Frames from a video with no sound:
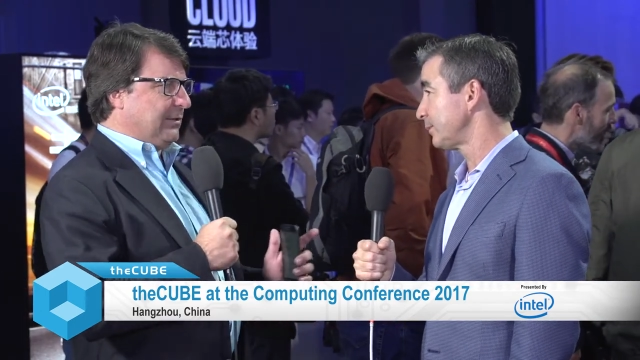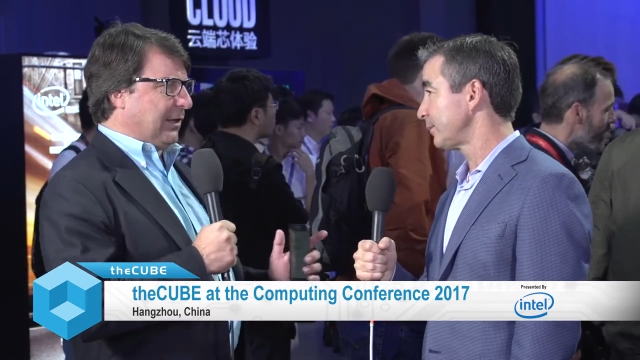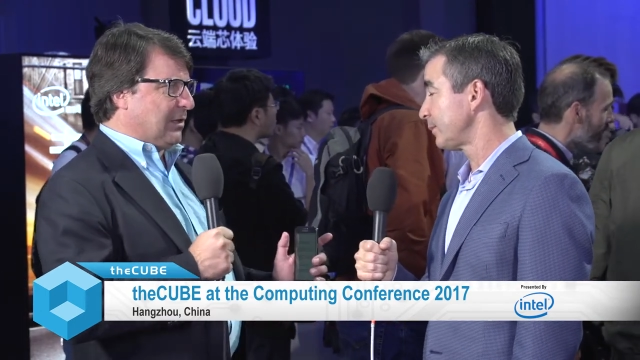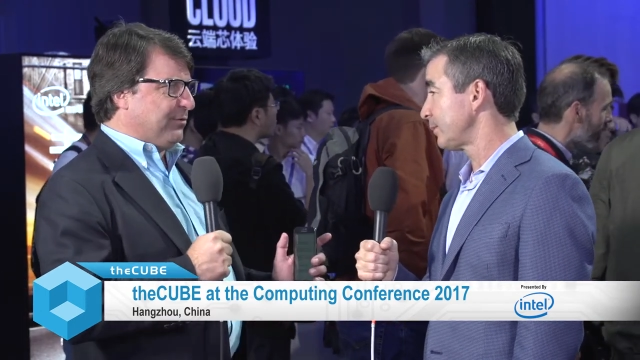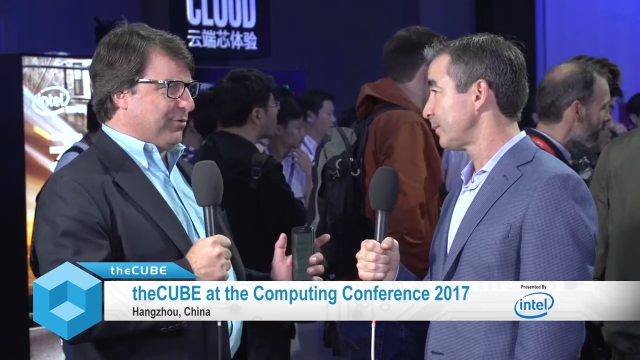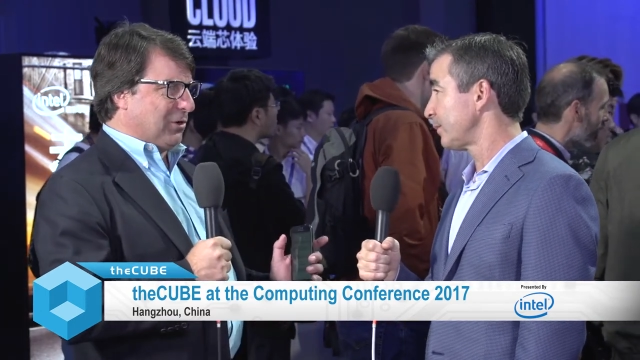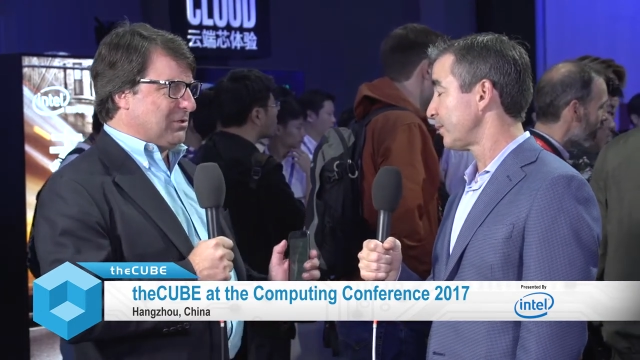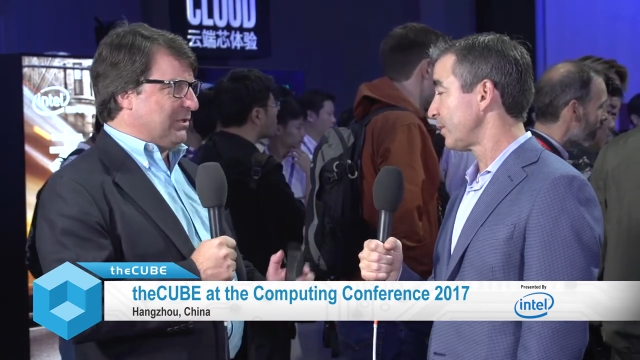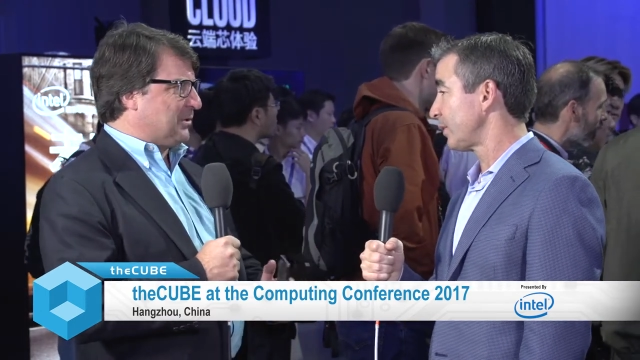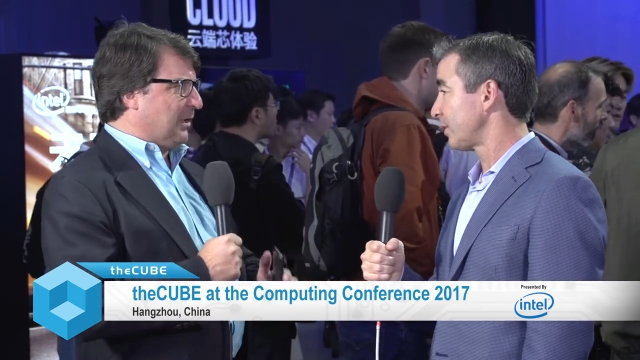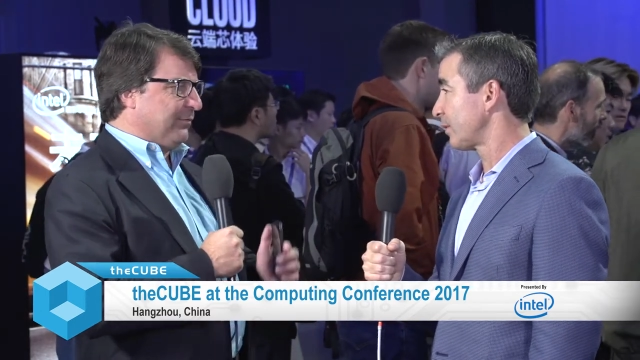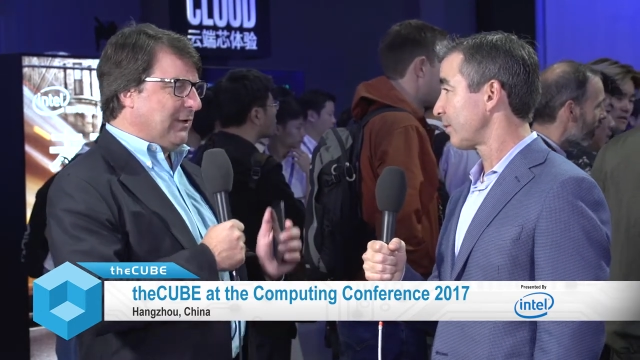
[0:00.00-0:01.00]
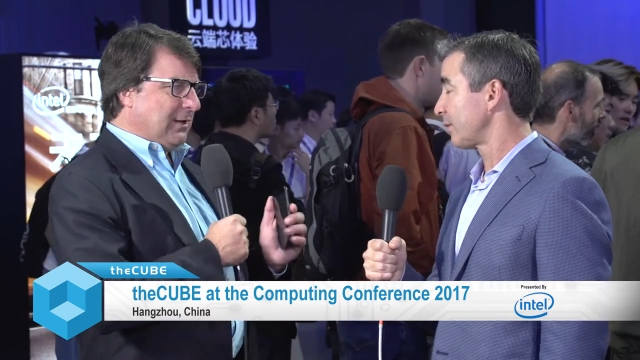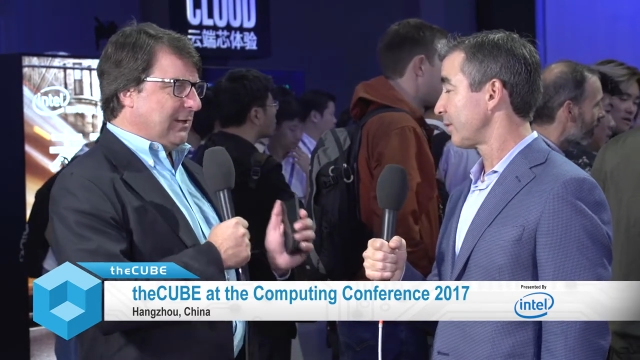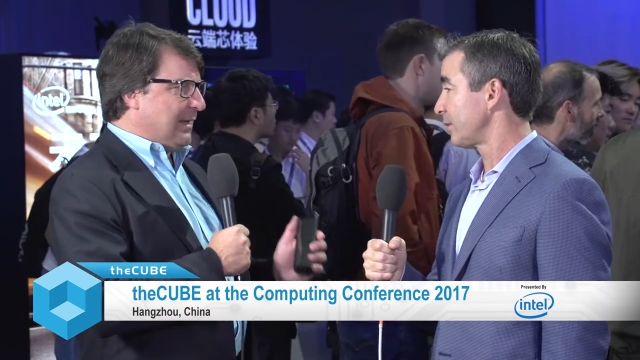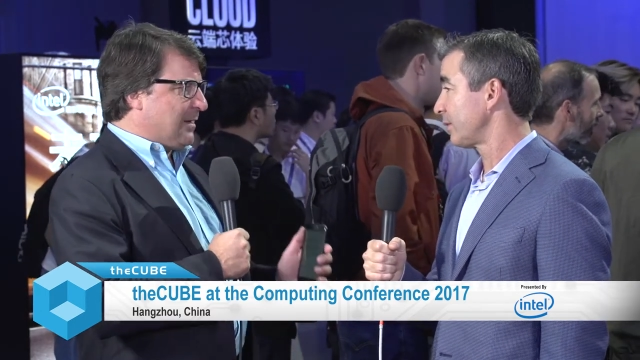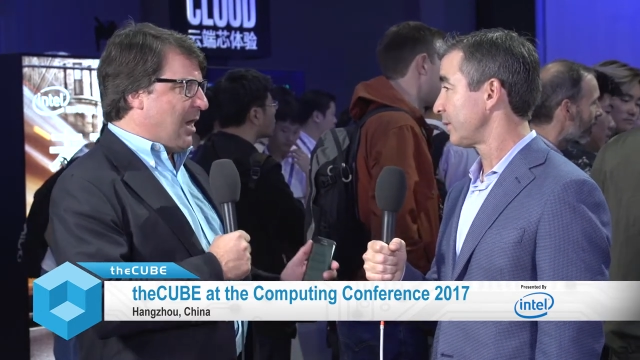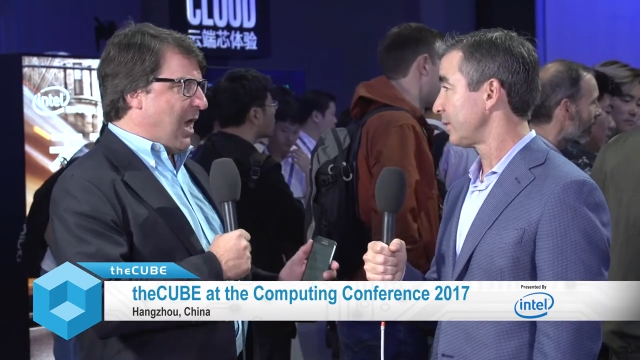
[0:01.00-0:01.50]
Speaker 1: the convergence of
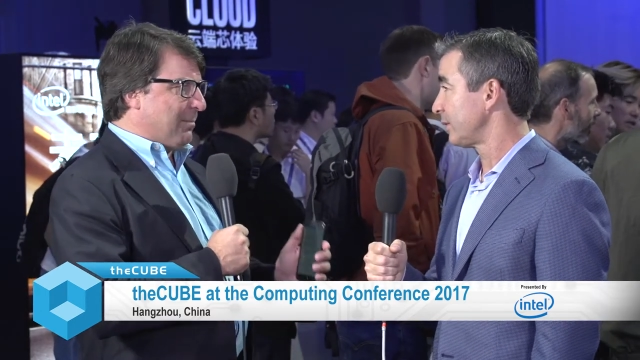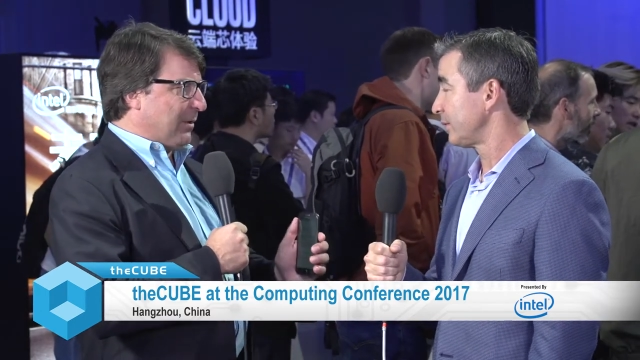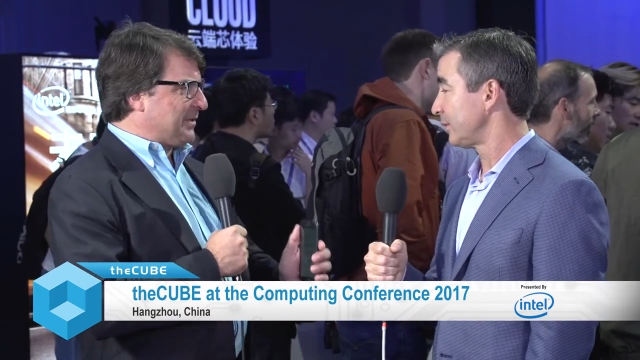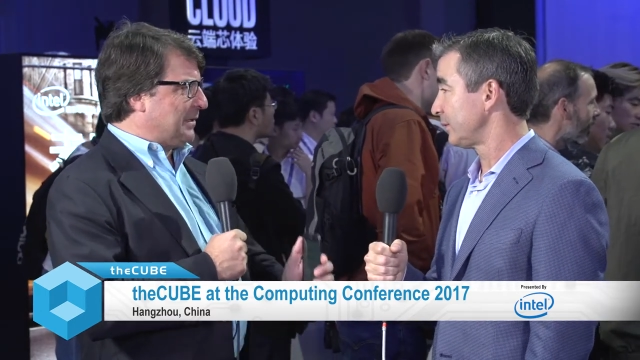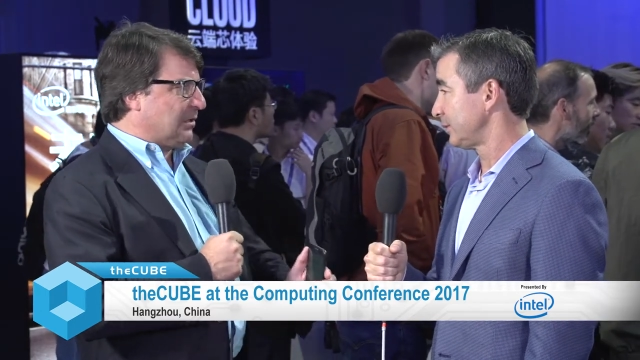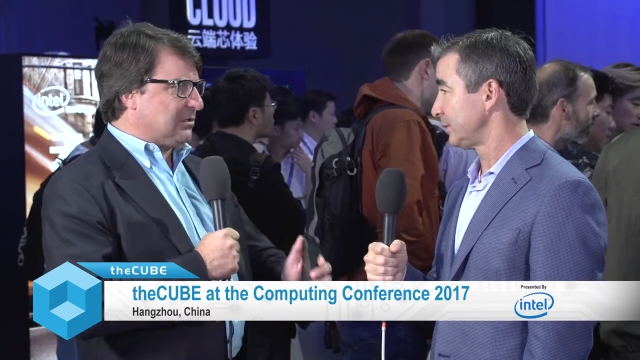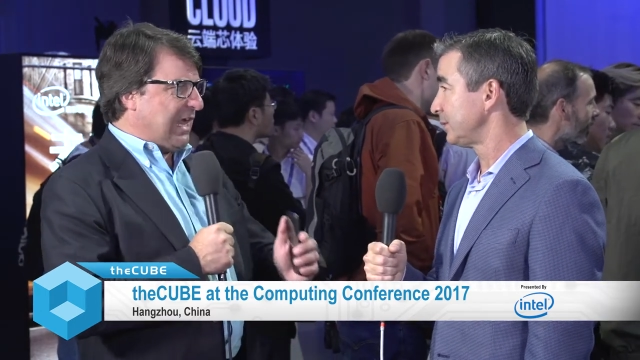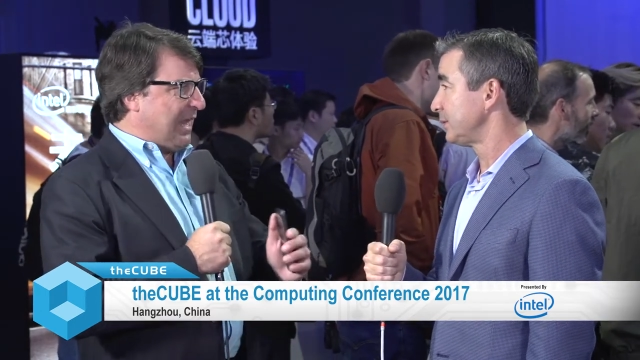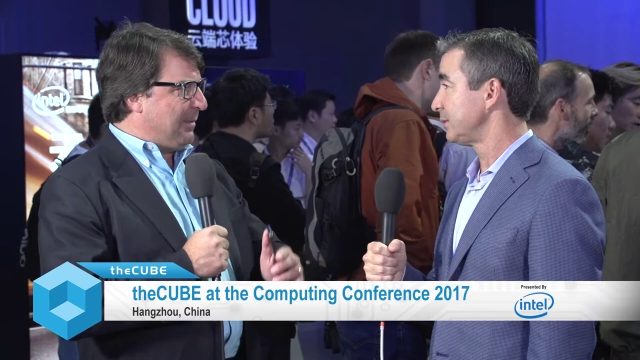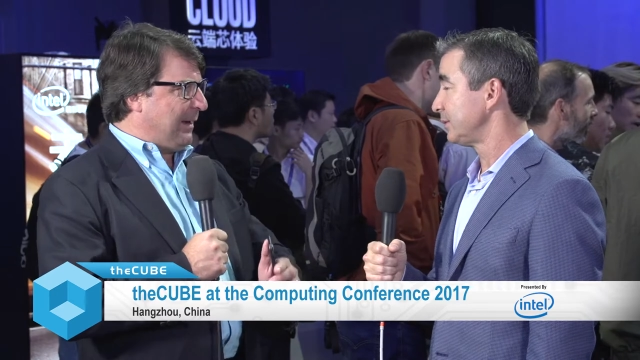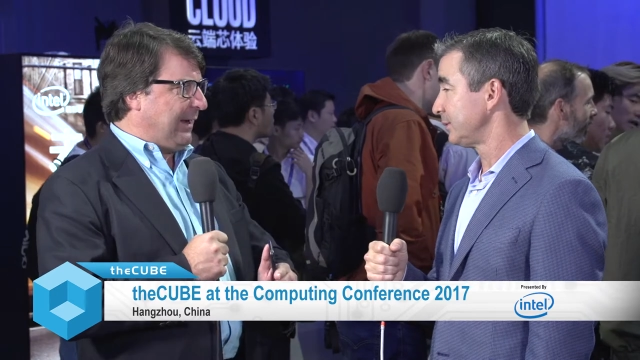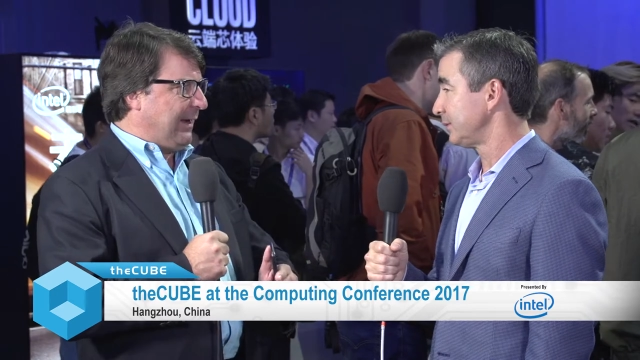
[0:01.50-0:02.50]
e-commerce, entertainment,